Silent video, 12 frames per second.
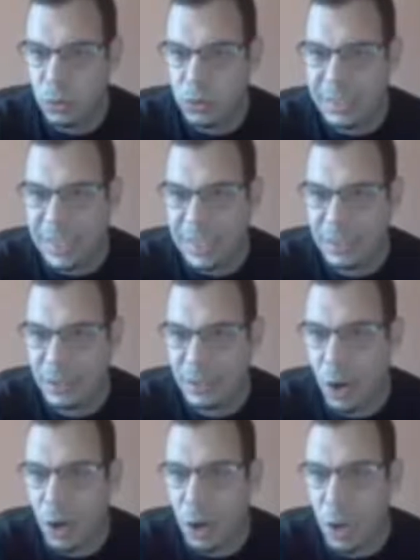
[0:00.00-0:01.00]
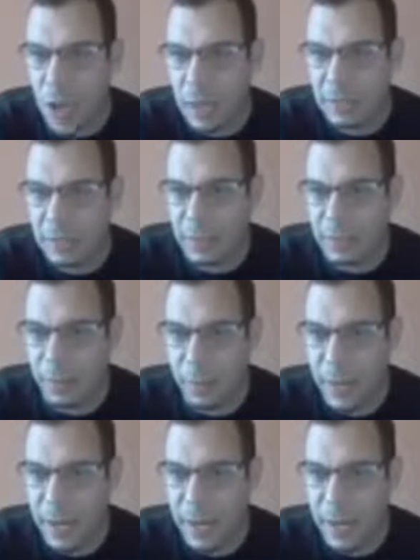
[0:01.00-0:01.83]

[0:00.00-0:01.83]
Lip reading: you know, to send solo ads.